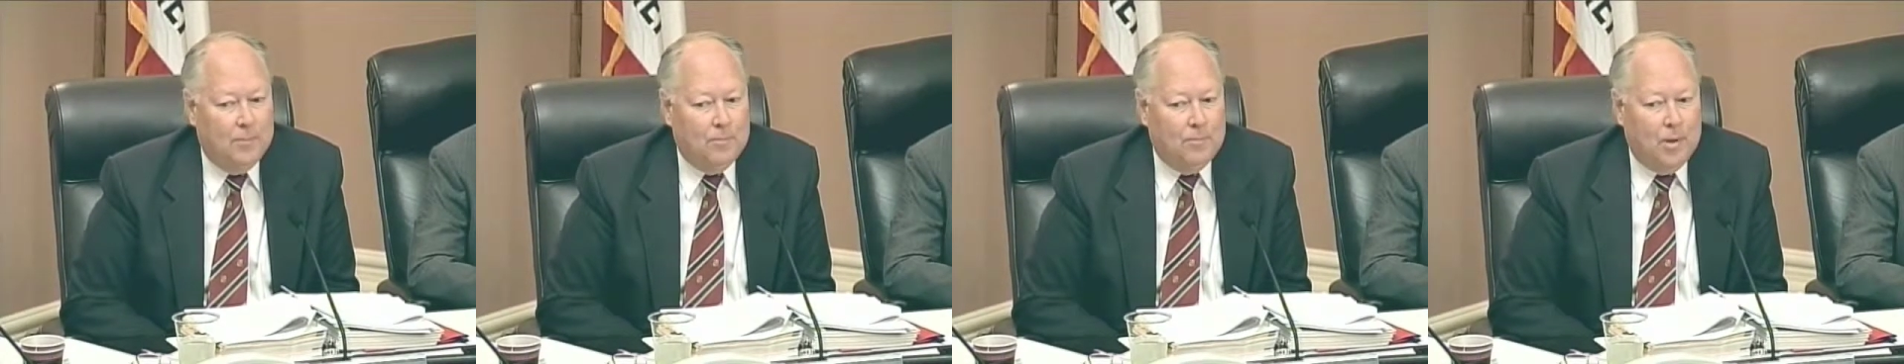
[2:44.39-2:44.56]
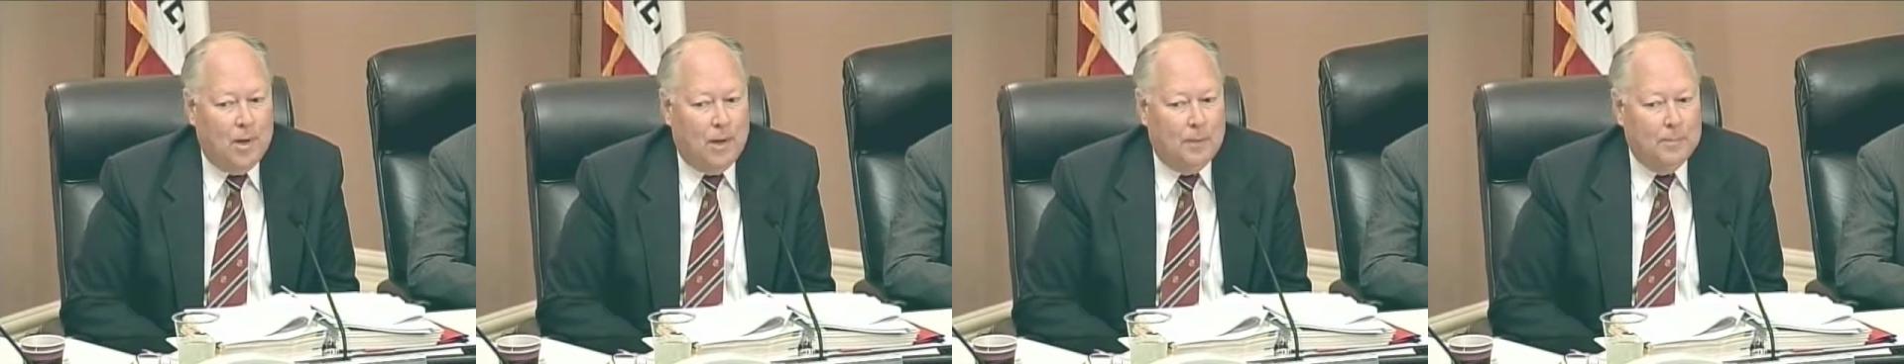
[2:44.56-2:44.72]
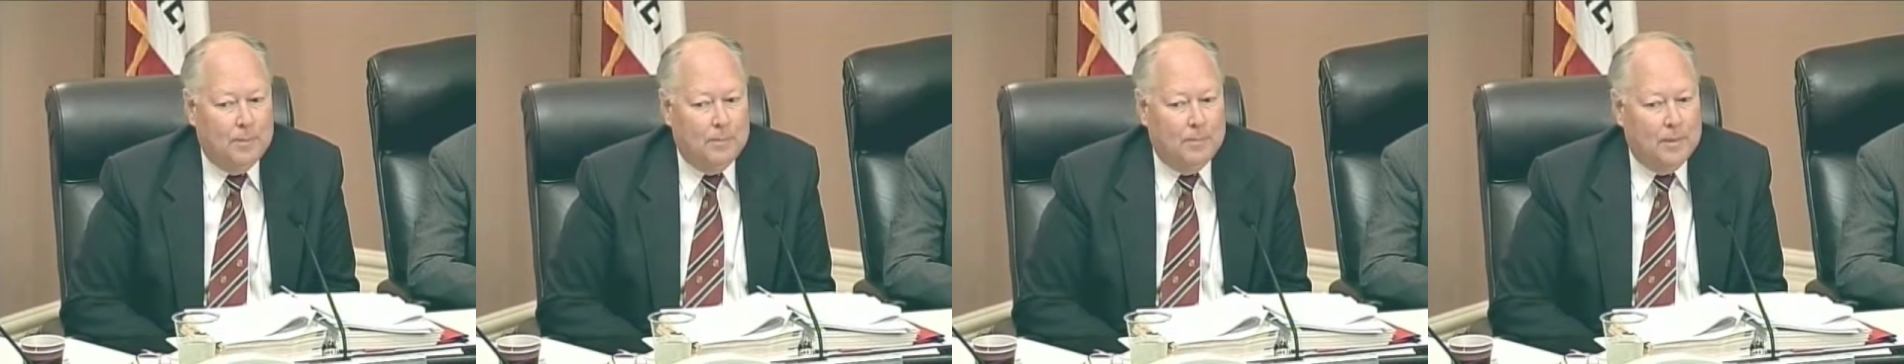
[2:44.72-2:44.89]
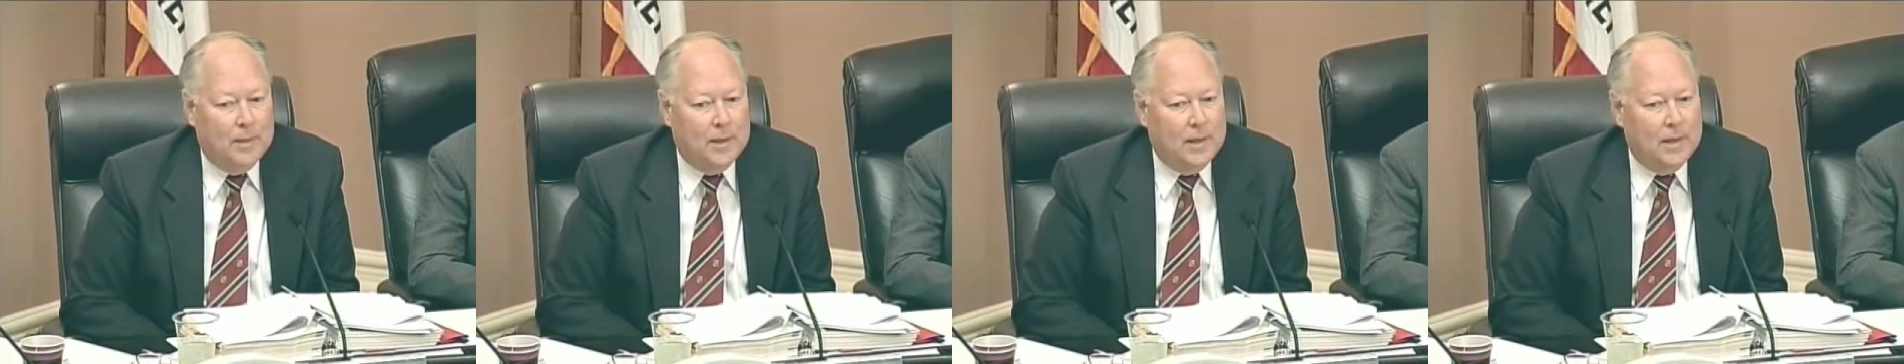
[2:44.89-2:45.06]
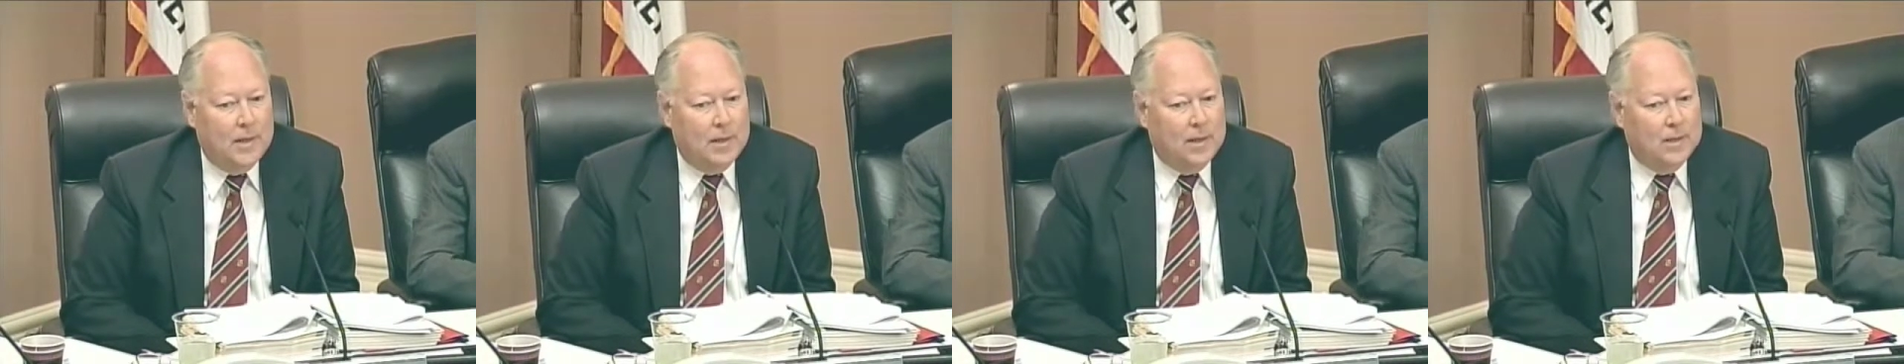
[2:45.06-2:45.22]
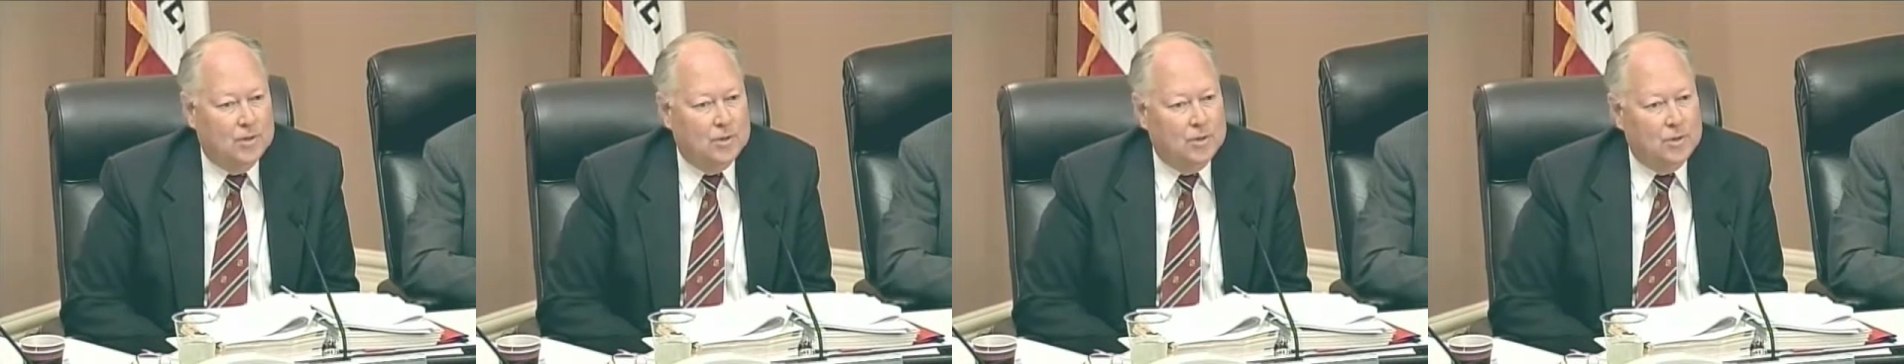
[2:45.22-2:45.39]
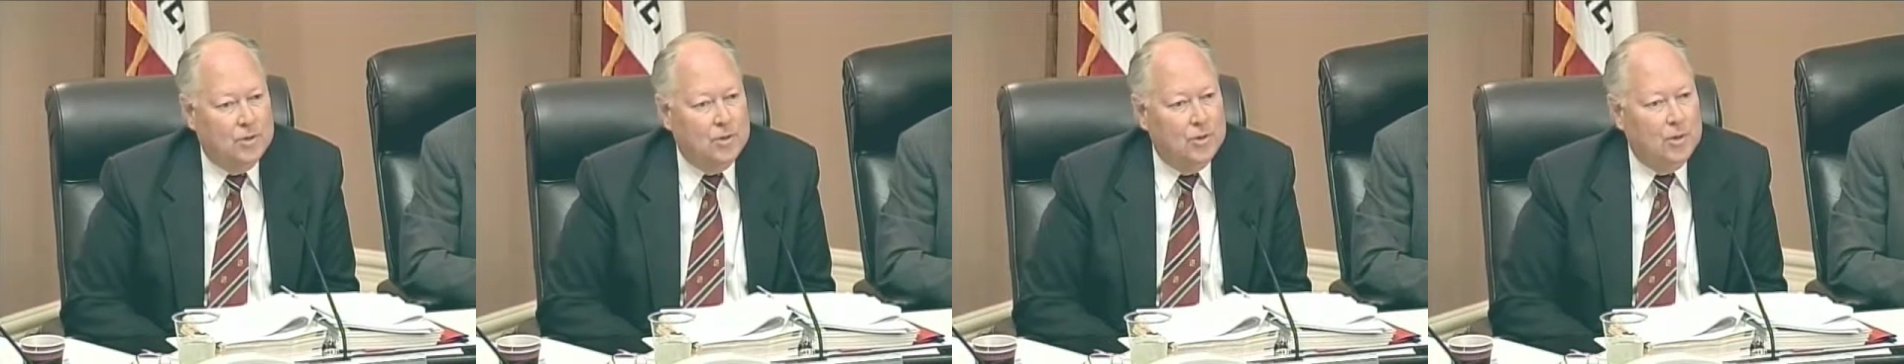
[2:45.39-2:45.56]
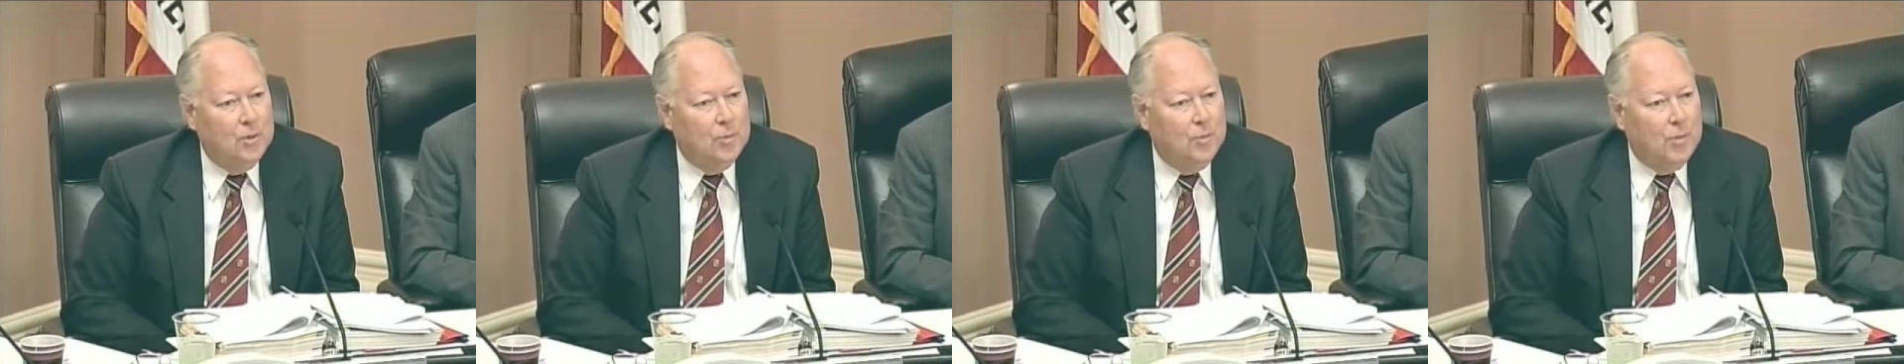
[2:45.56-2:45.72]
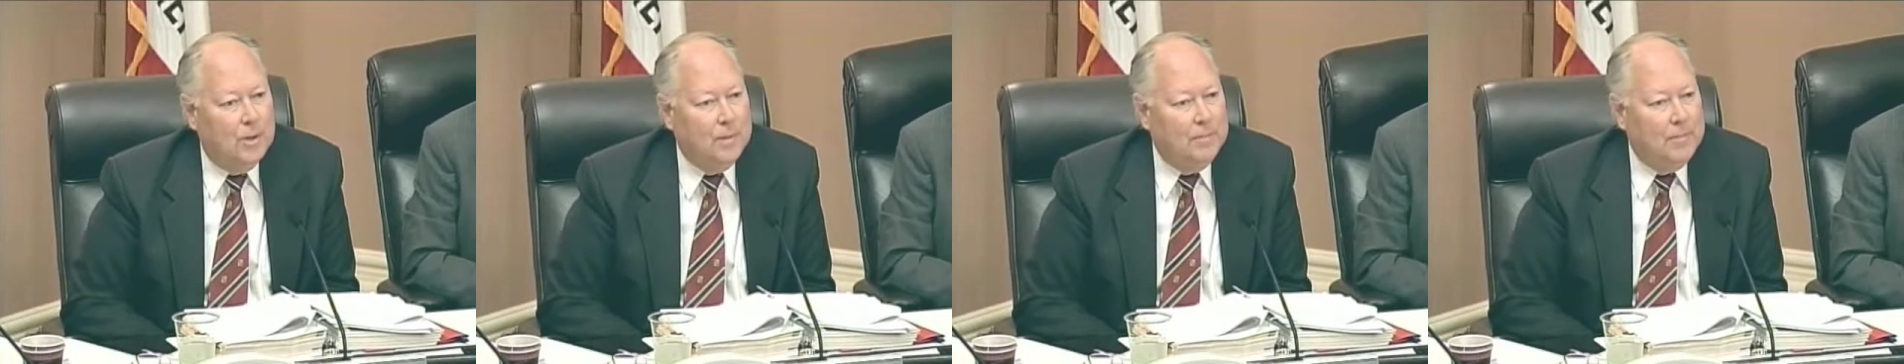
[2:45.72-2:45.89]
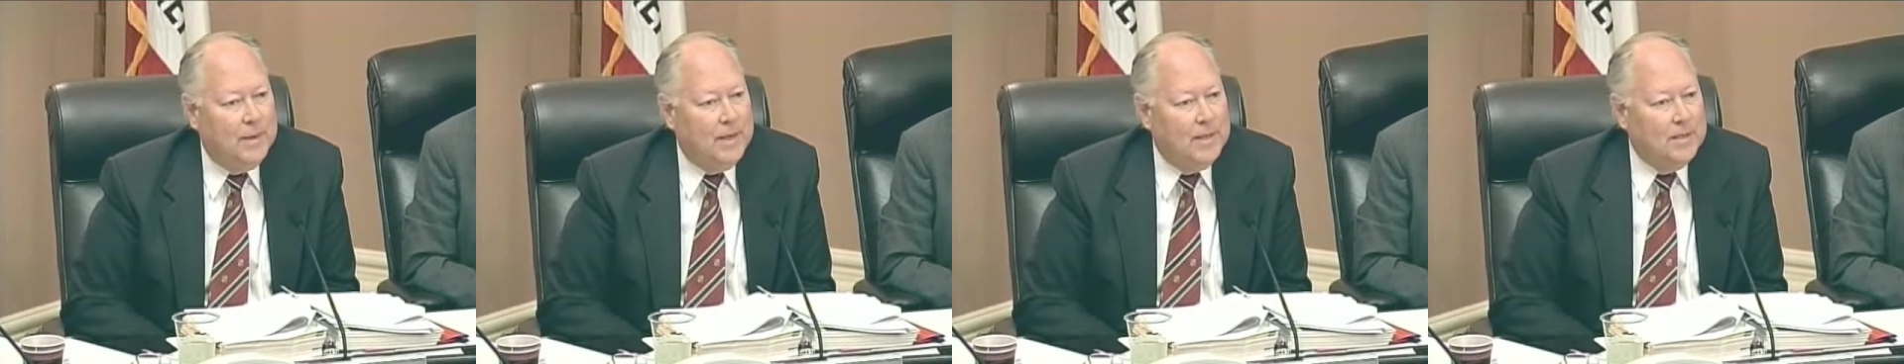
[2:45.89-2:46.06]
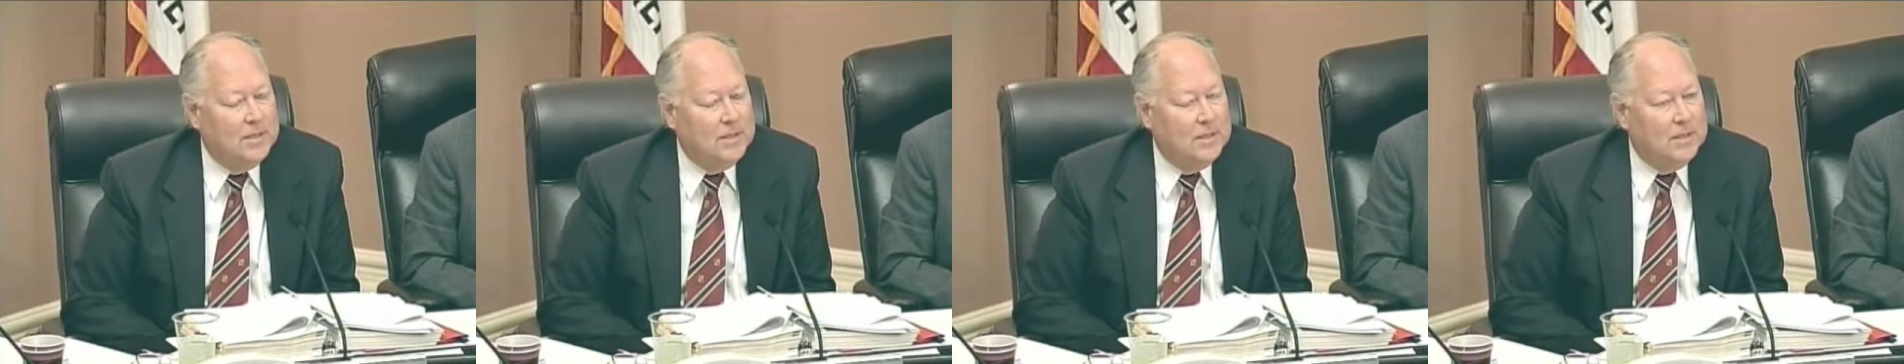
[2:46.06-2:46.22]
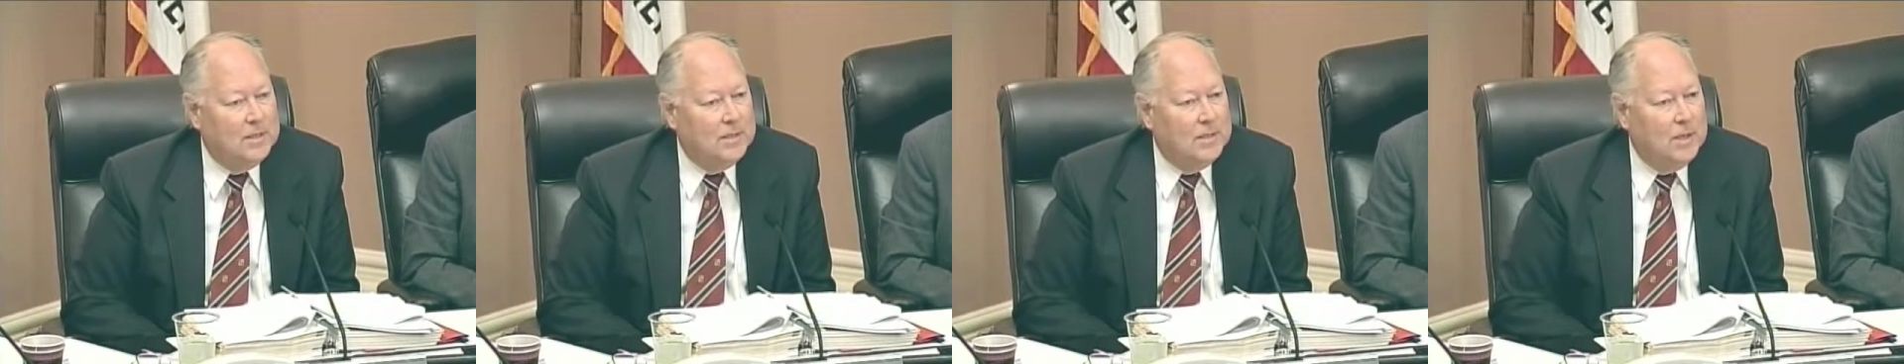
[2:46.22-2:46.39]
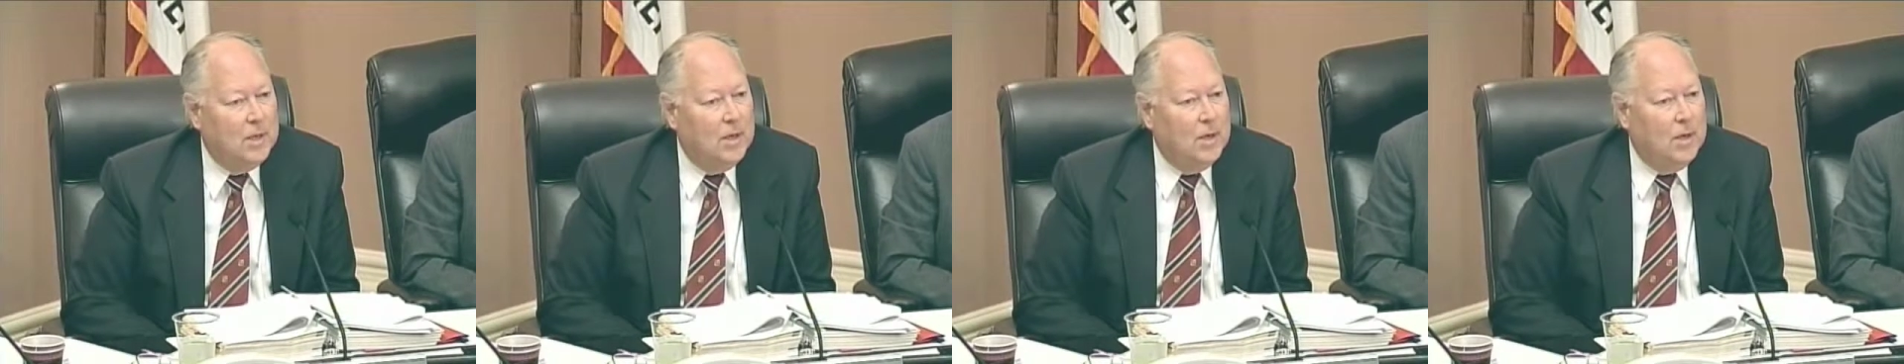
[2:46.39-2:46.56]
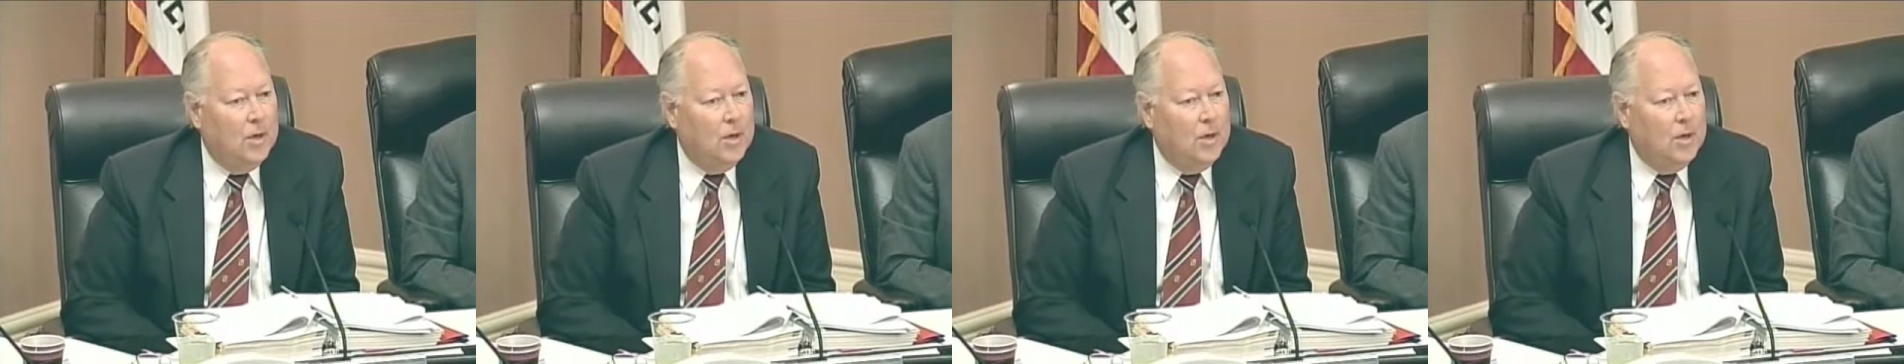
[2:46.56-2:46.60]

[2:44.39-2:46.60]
probably on a two to one basis